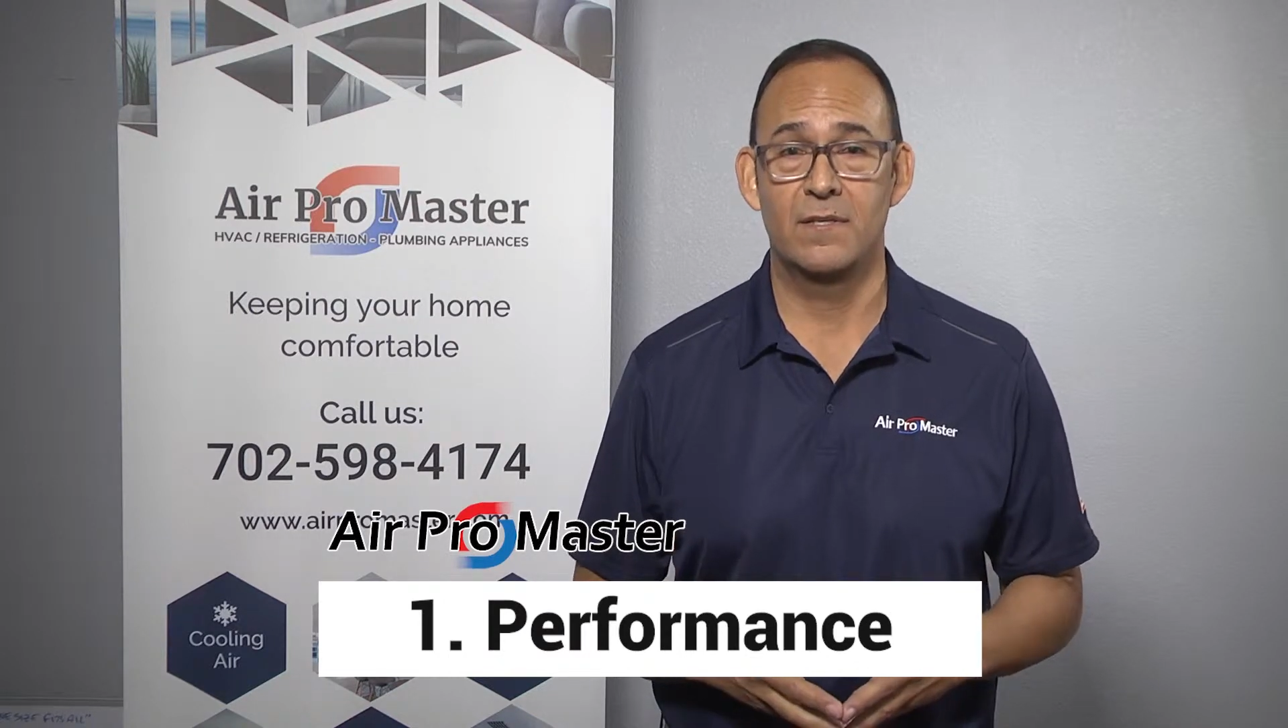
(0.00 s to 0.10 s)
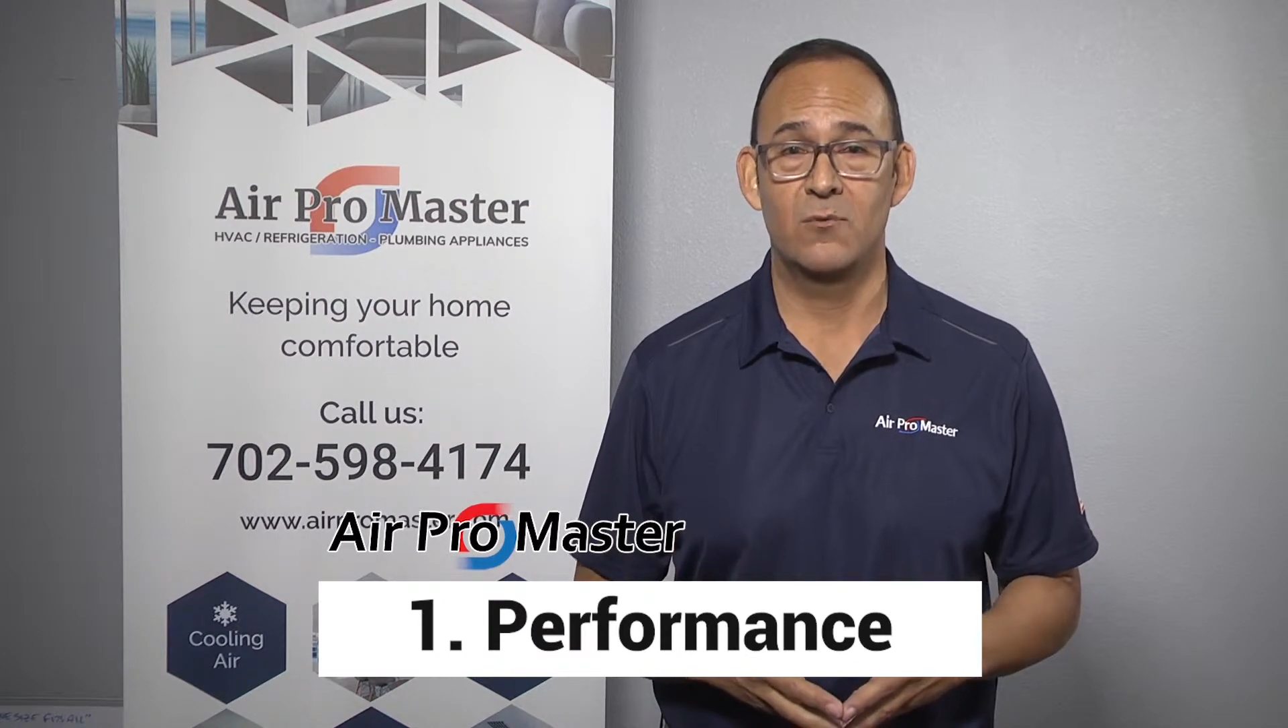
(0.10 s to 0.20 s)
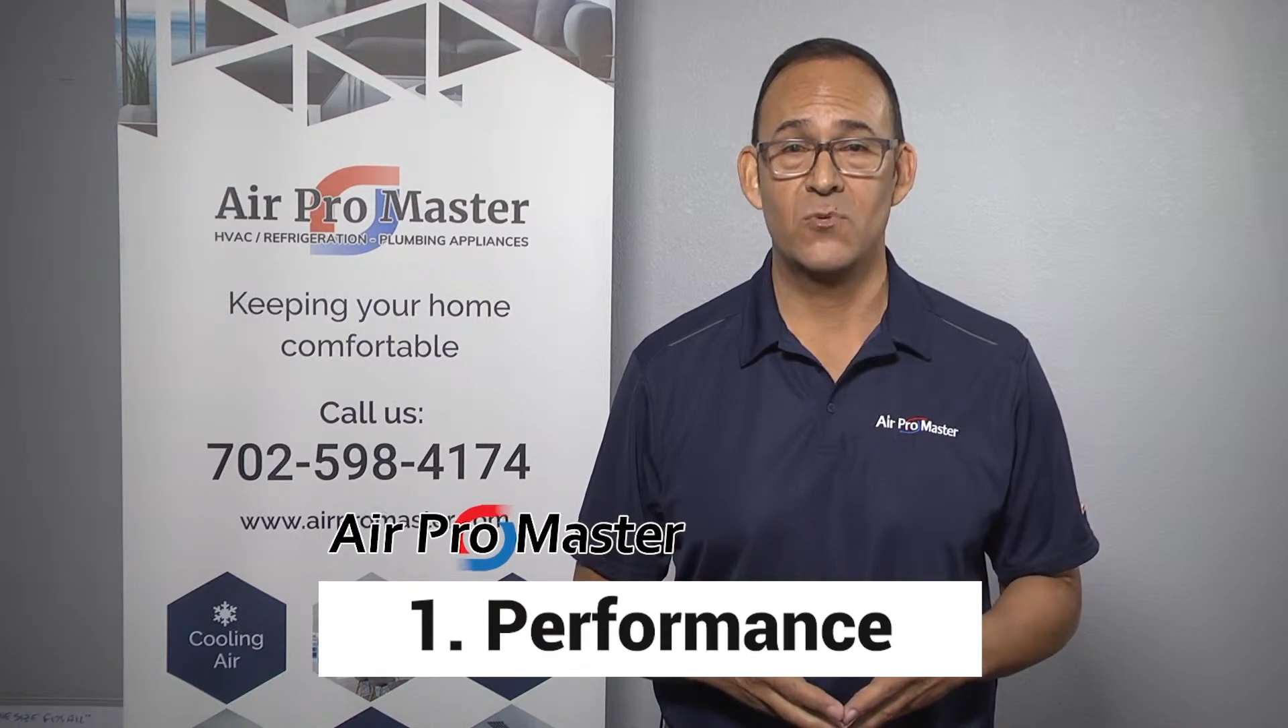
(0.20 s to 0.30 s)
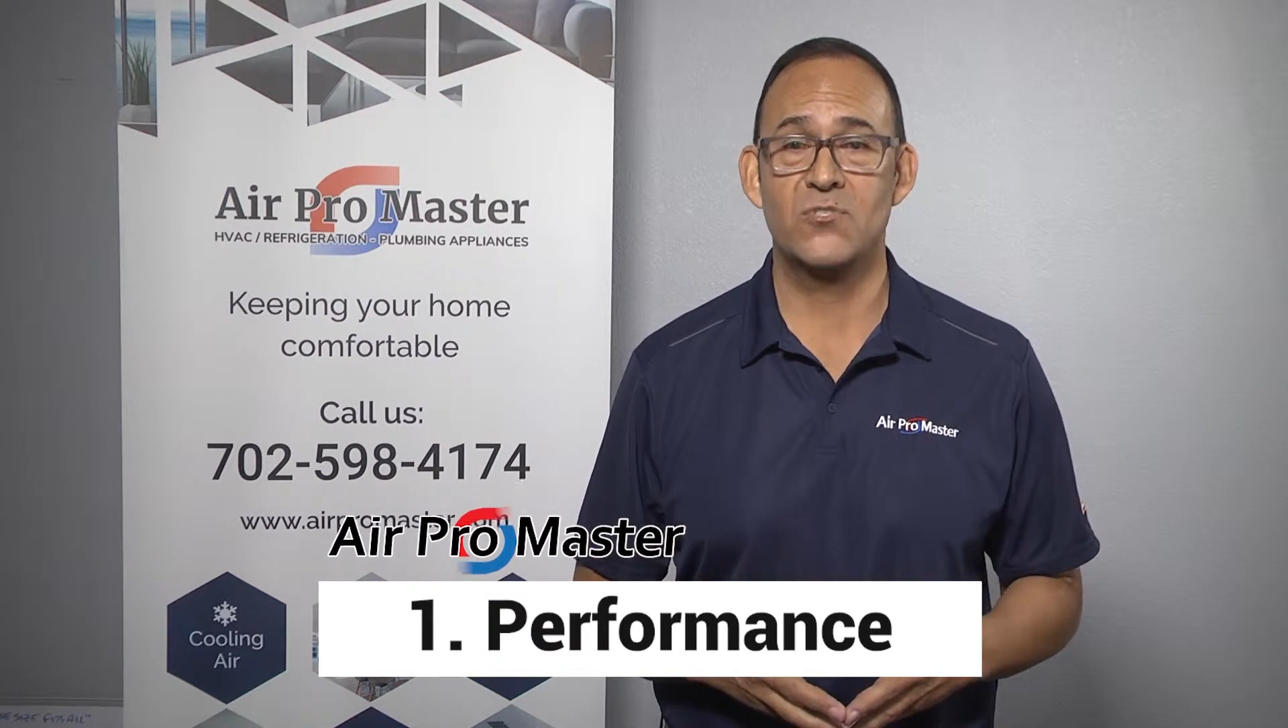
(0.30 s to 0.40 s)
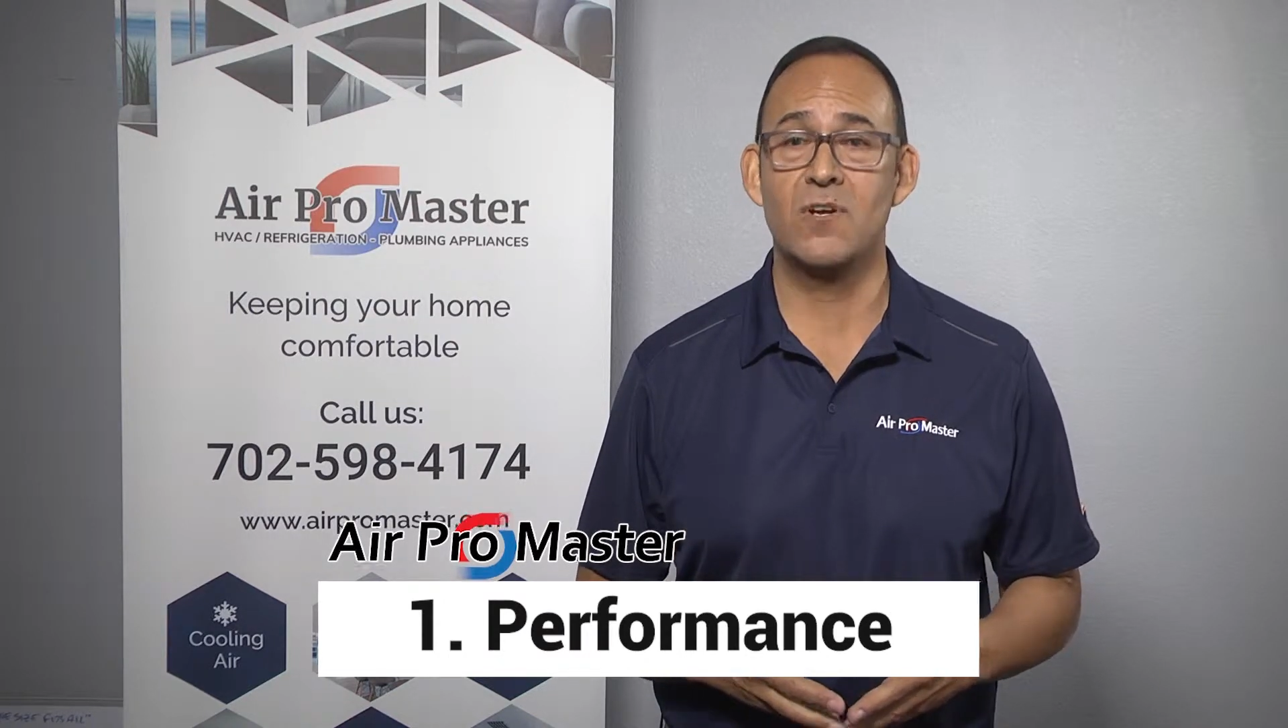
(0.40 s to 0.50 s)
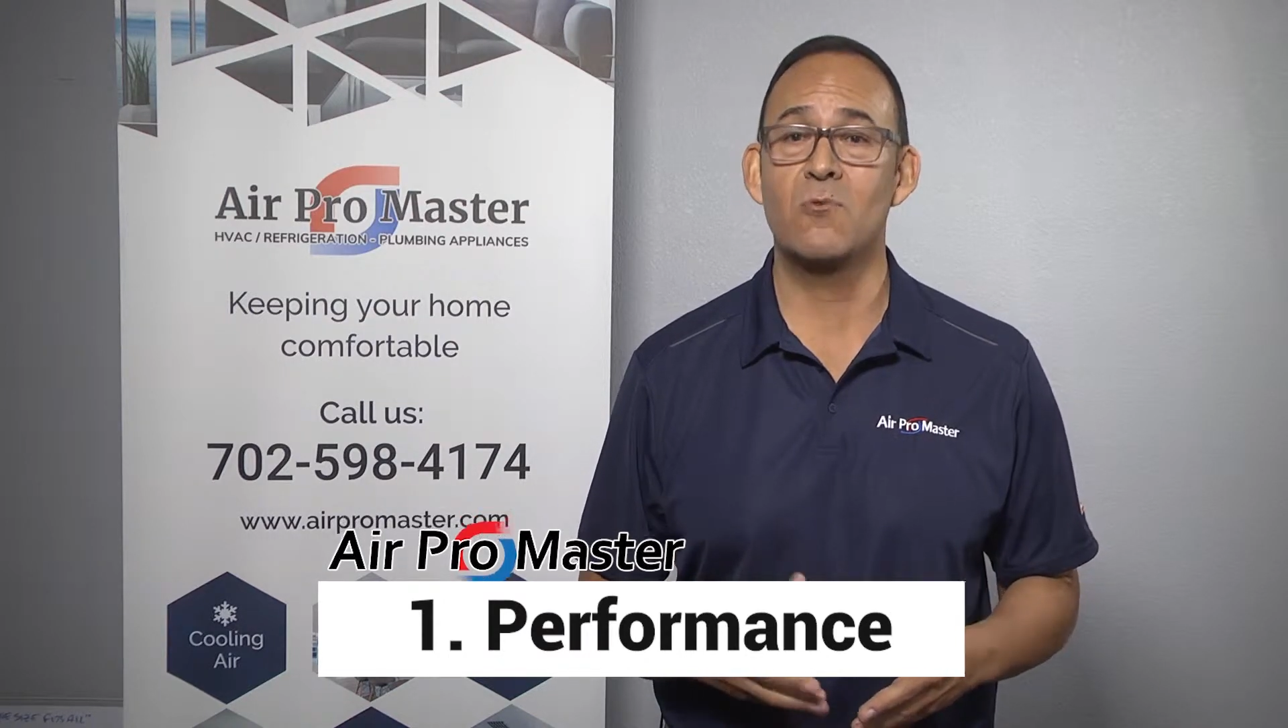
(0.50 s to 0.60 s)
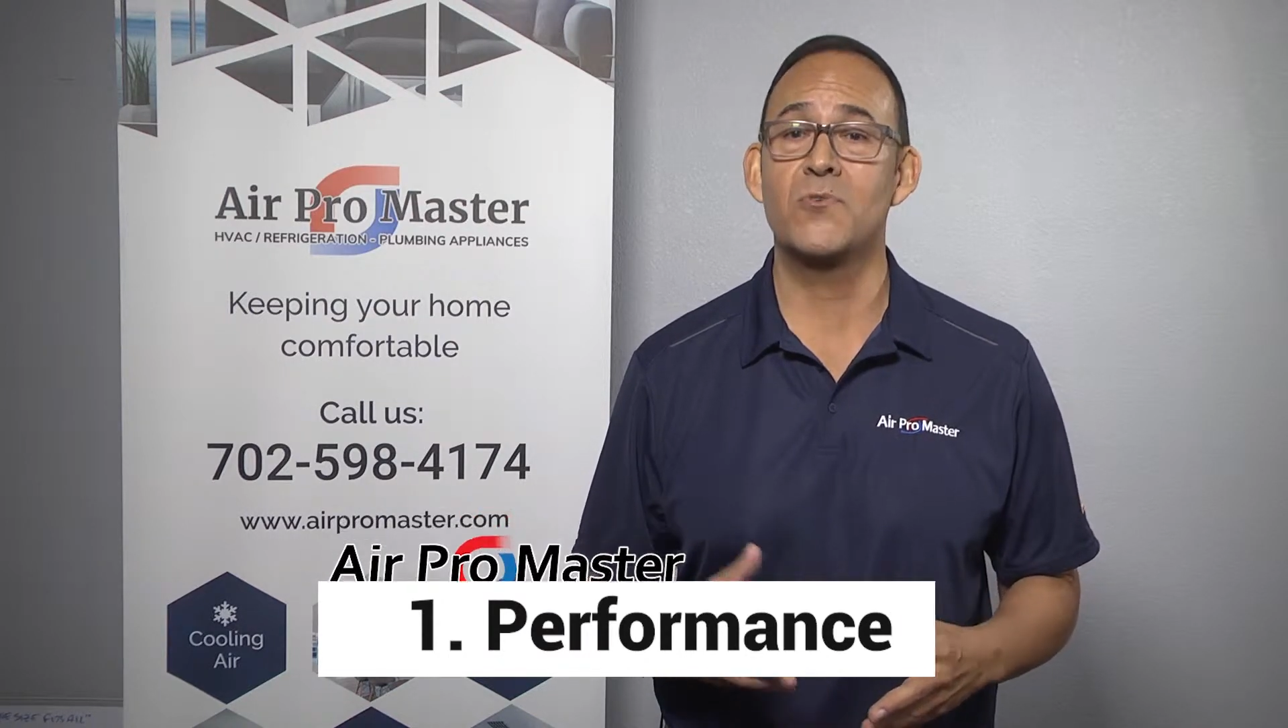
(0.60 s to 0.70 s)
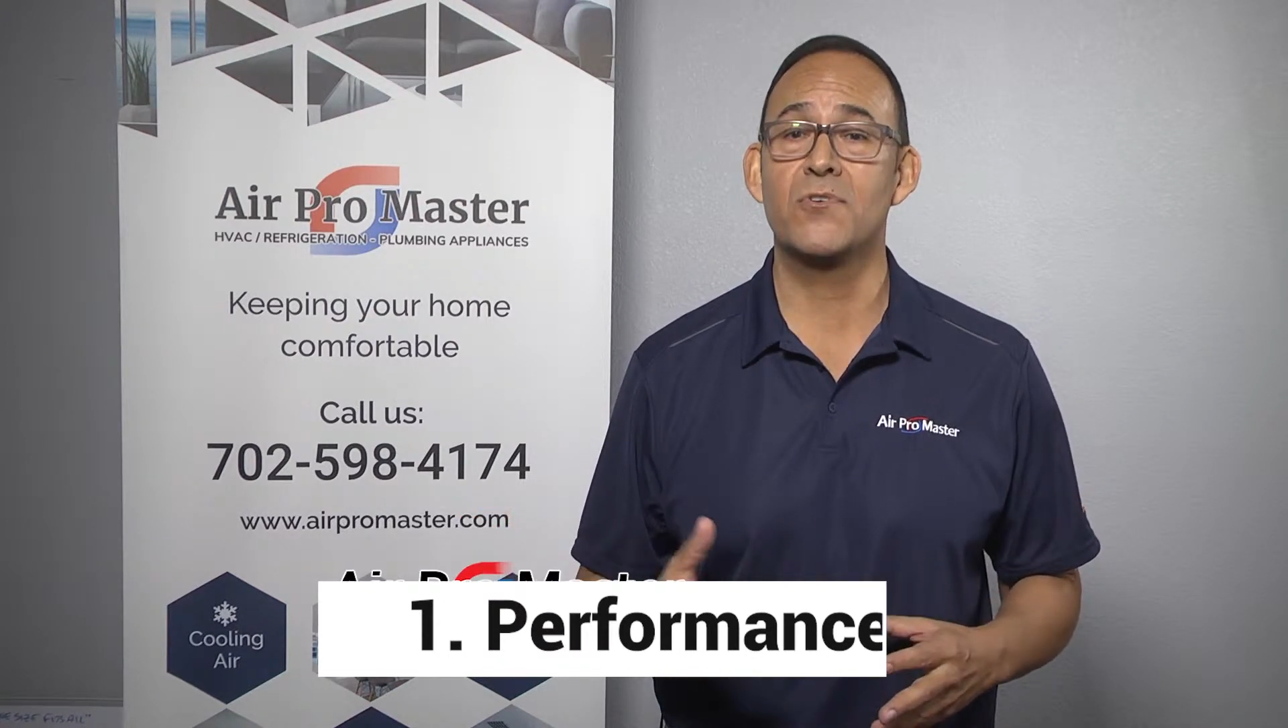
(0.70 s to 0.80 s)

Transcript: We start with